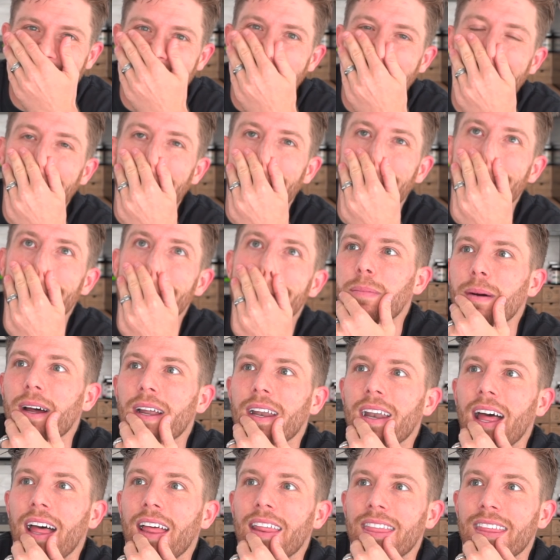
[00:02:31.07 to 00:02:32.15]
um,
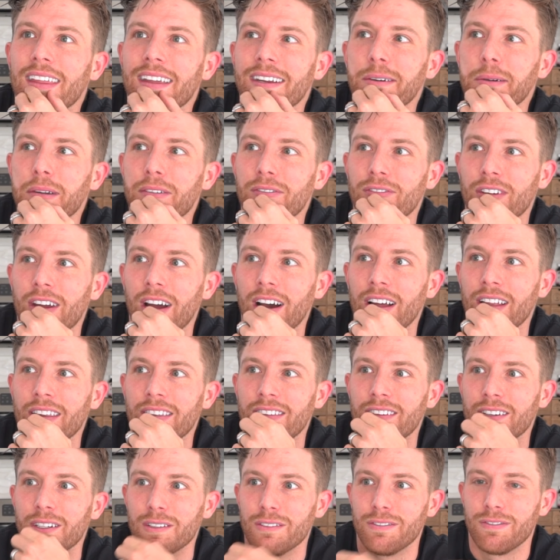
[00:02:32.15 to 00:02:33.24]
but I think we've
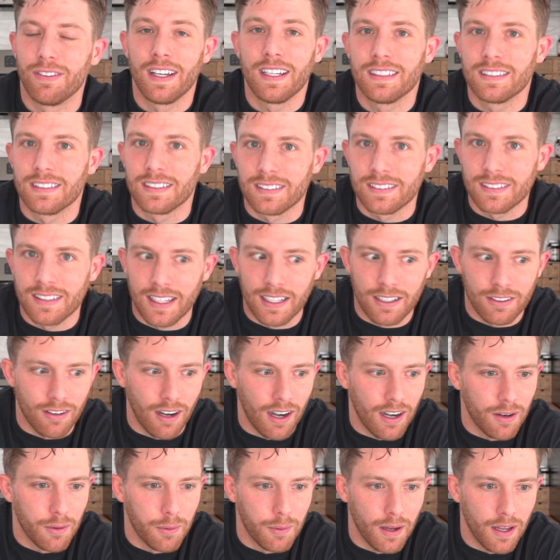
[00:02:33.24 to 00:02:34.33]
gone through phases. Like
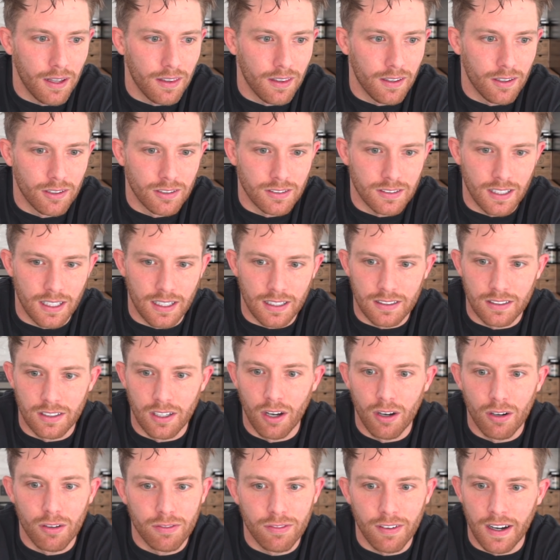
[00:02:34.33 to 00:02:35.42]
right away, there was like
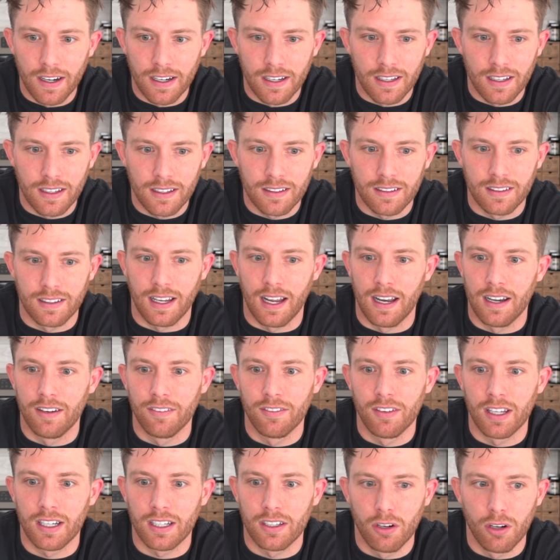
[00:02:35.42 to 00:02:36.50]
no fighting, kind
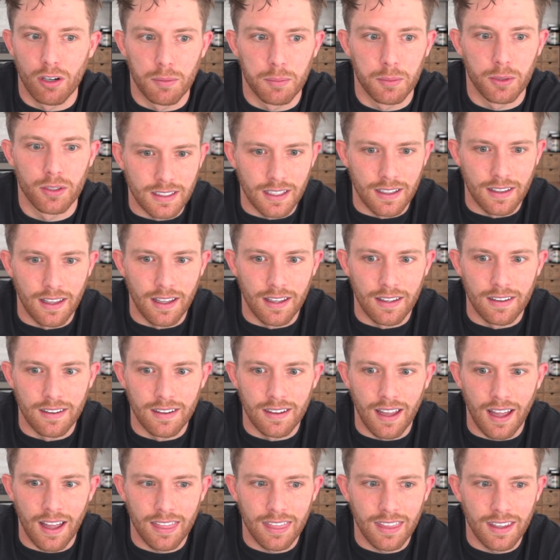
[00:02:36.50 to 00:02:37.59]
of like normal. And
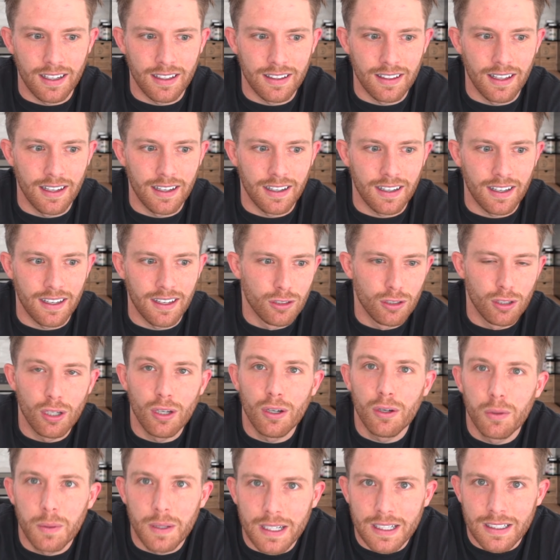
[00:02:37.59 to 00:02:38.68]
then I think like
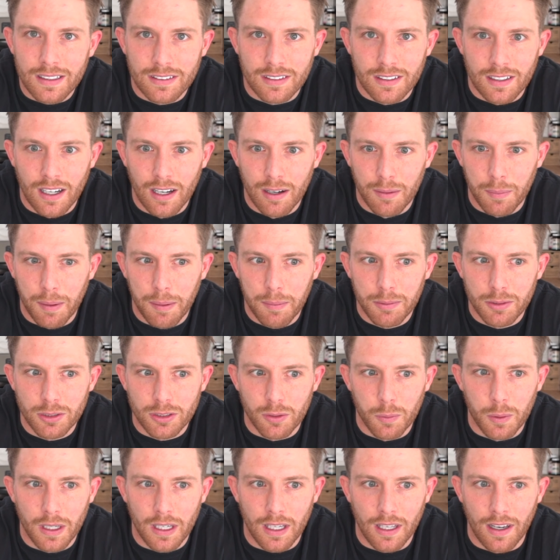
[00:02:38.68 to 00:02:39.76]
two weeks ago, maybe it was
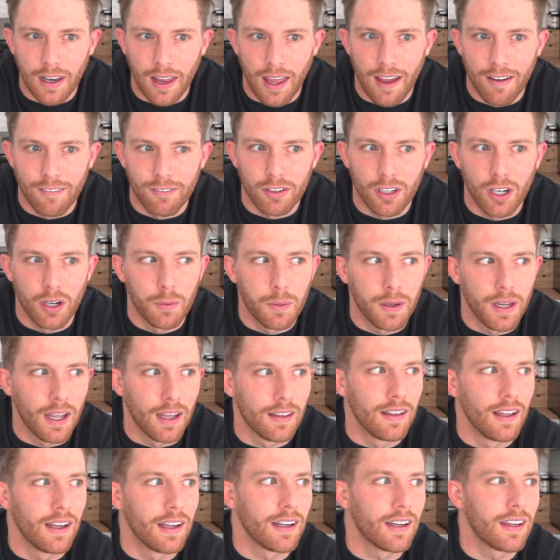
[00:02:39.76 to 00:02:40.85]
a week and a half ago, we
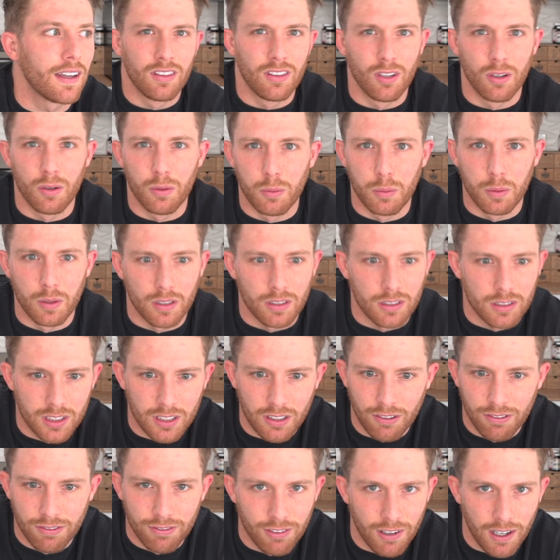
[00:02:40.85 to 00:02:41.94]
had like the
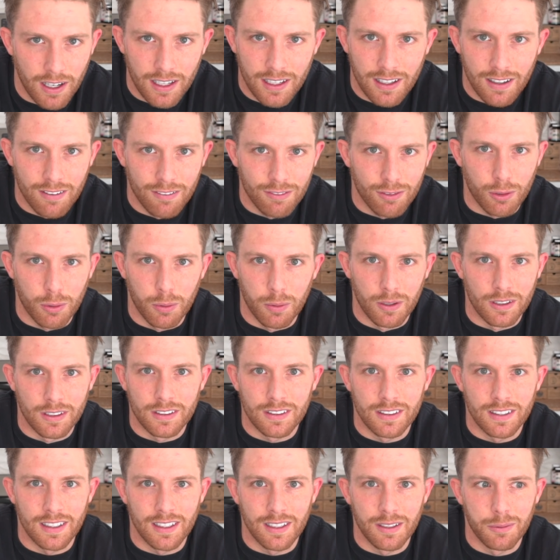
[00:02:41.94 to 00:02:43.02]
worst fight of
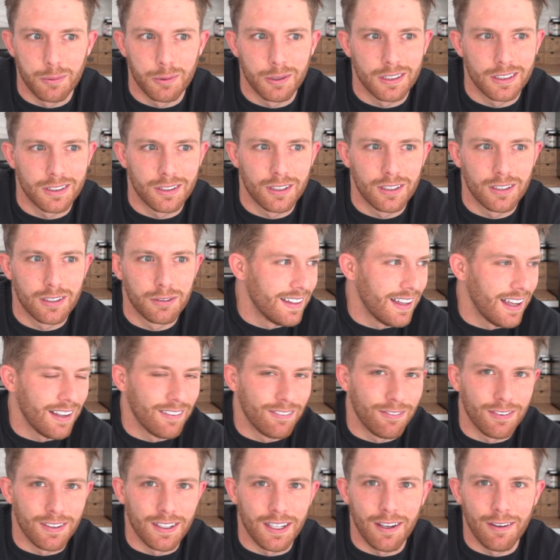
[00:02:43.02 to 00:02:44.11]
quarantine, which I
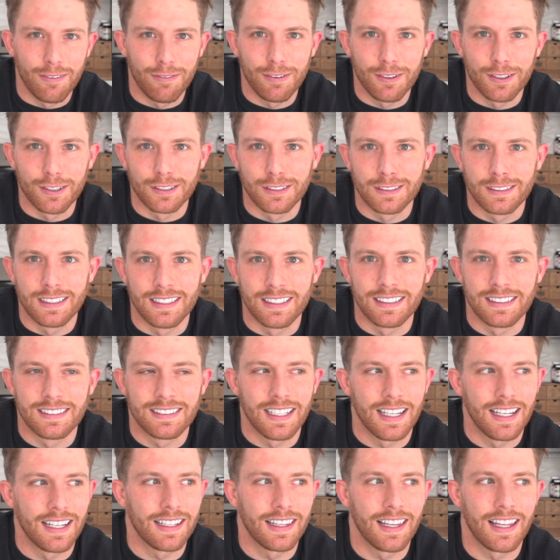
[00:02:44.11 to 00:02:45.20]
I feel silly
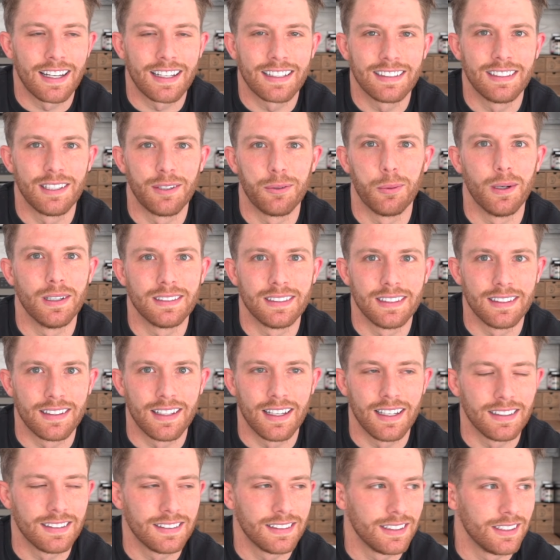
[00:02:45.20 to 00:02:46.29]
saying that because it wasn't
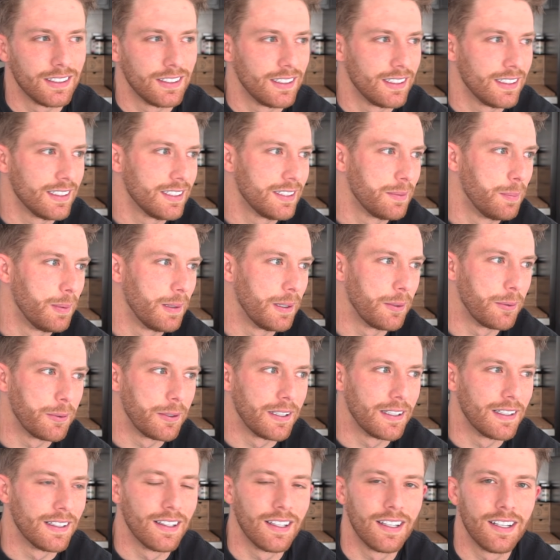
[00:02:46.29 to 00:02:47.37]
that serious. But
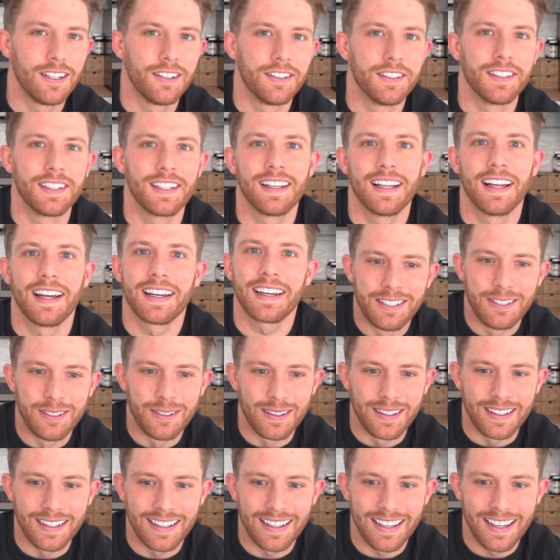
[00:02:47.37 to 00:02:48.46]
we were literally like
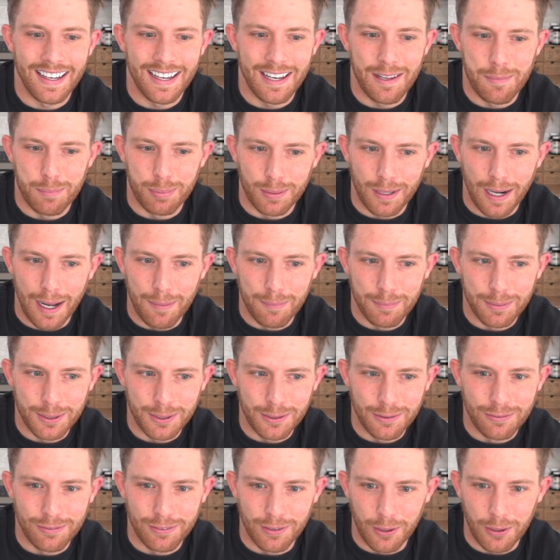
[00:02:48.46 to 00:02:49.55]
doing an
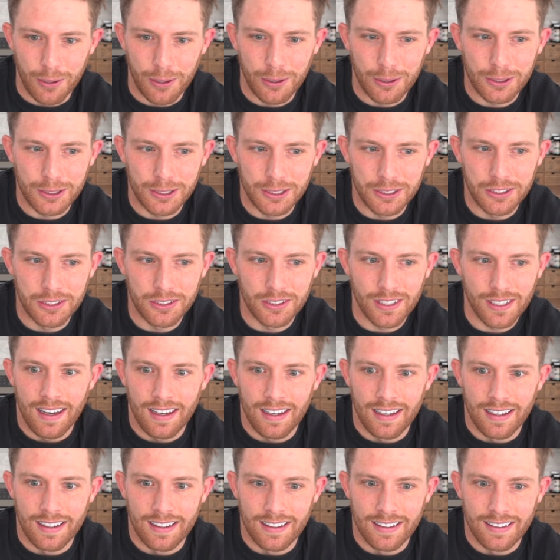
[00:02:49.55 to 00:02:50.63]
impromptu photo shoot
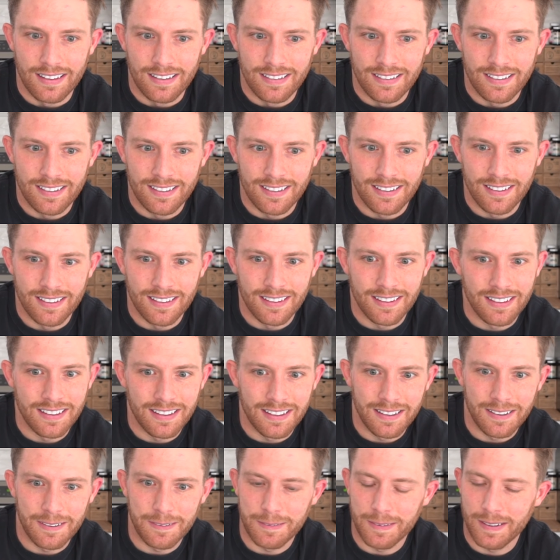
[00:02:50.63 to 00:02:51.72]
and
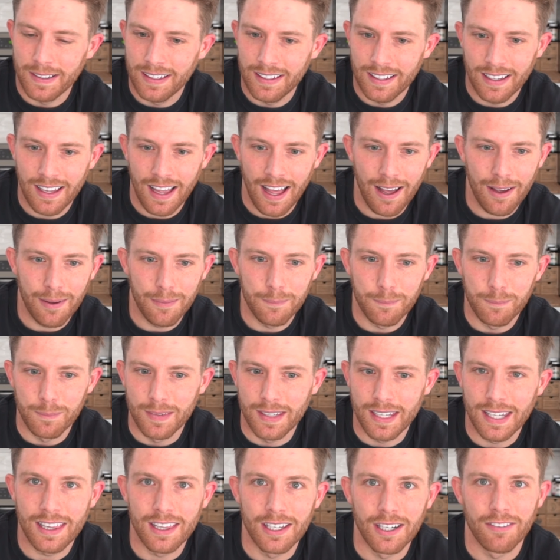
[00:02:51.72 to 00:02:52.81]

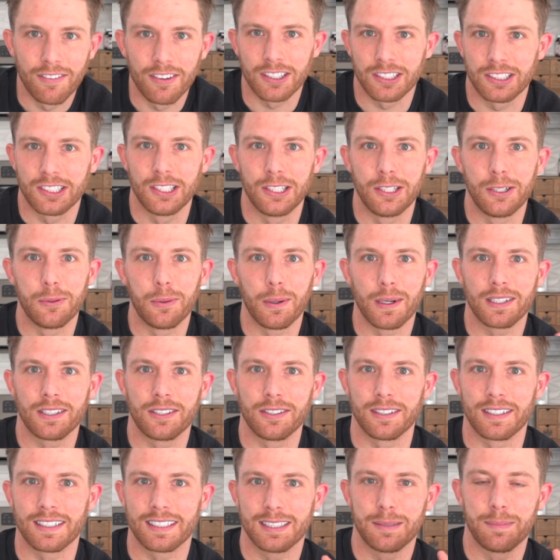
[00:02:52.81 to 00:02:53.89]
neither of us knew what
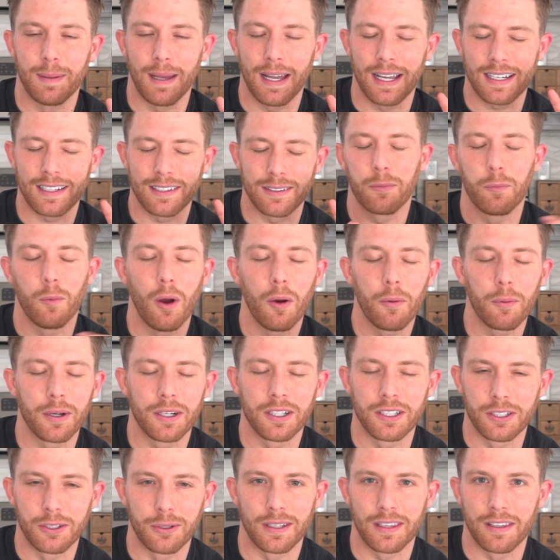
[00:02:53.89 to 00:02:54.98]
to expect, what we
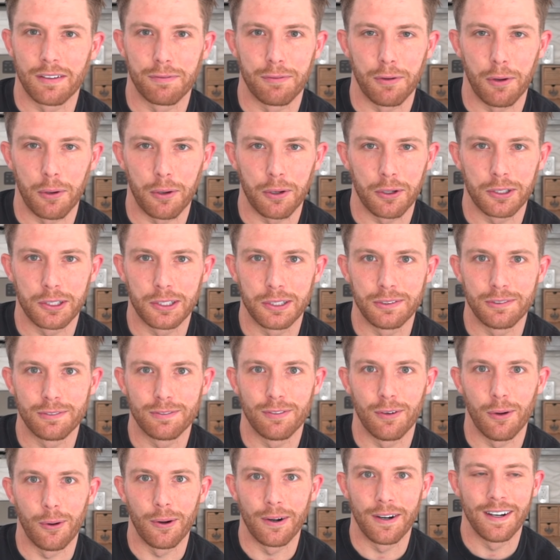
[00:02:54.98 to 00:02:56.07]
were doing the photo shoot
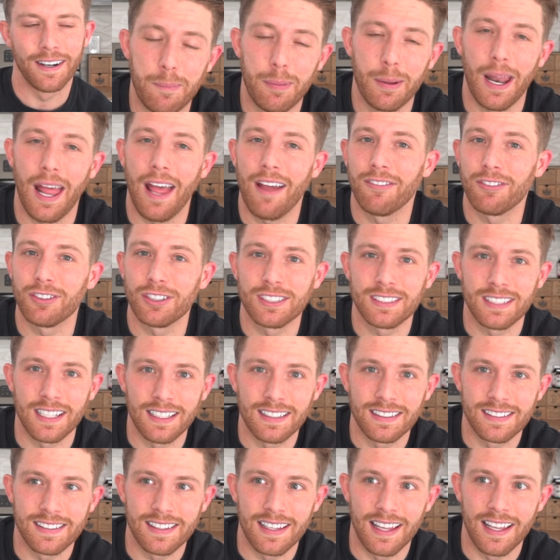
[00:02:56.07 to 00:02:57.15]
for. But ever
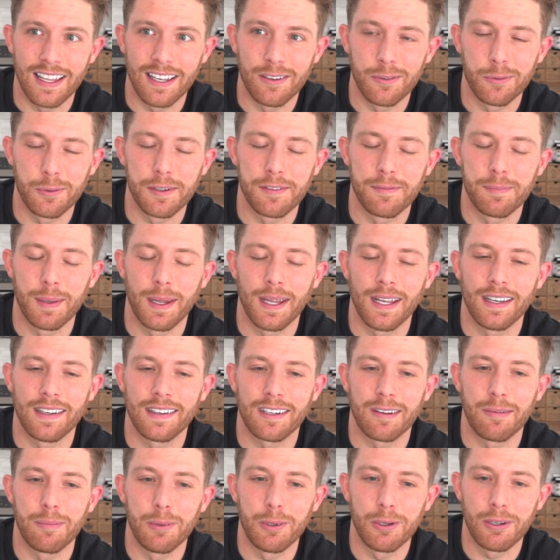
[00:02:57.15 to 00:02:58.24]
since then, we've
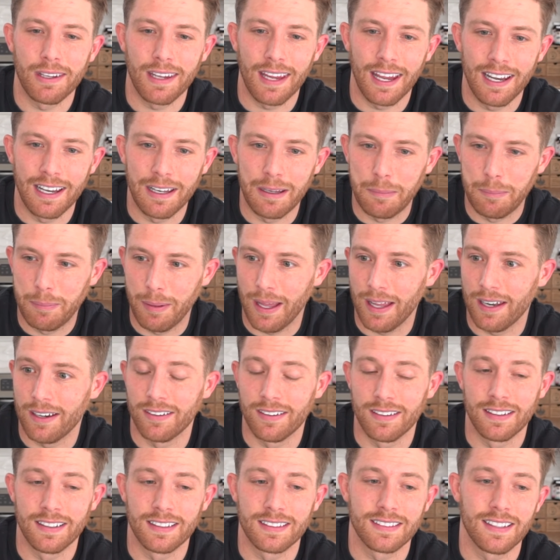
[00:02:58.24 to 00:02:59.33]
been communicating
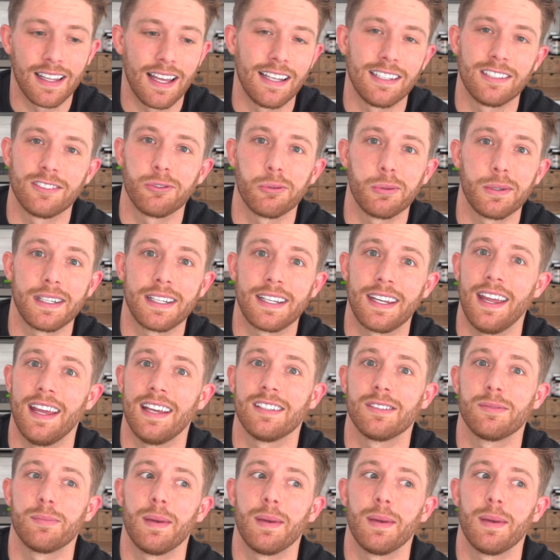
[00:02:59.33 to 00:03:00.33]
better, and this last week has